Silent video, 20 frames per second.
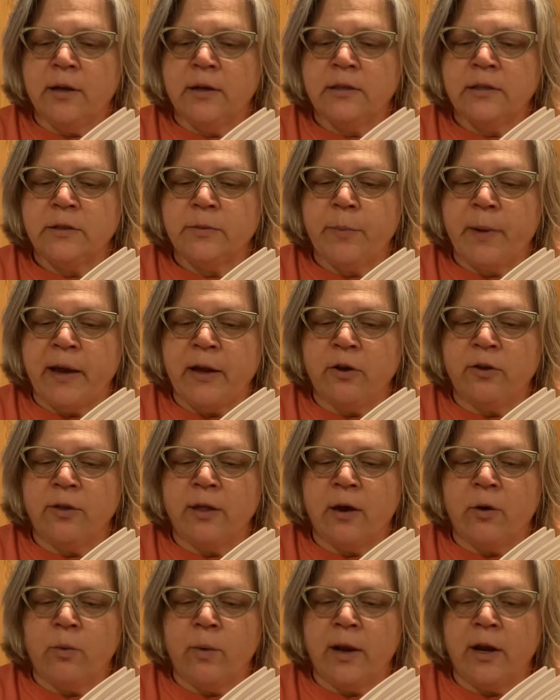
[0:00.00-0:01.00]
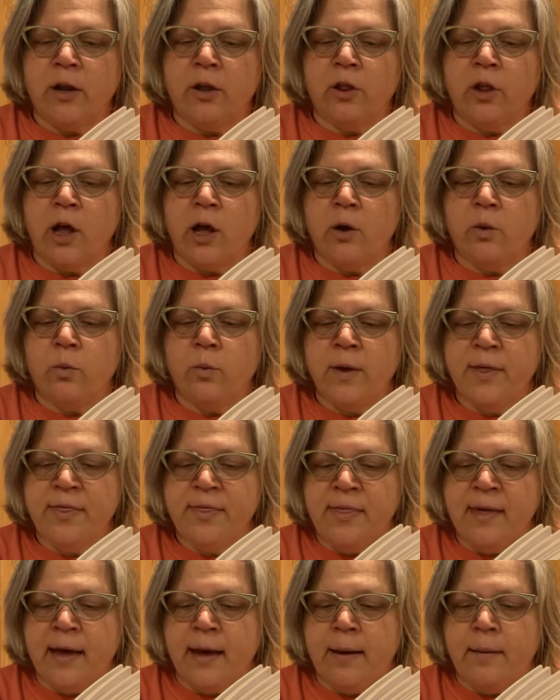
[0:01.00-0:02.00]
spider that went along
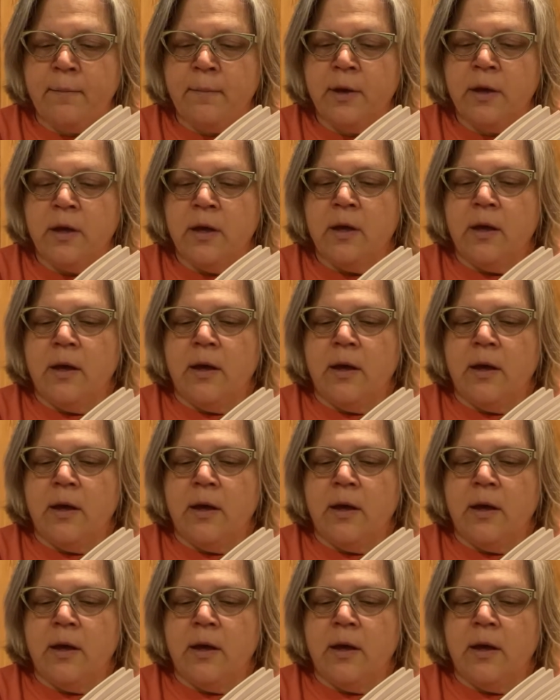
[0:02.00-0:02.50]
with them,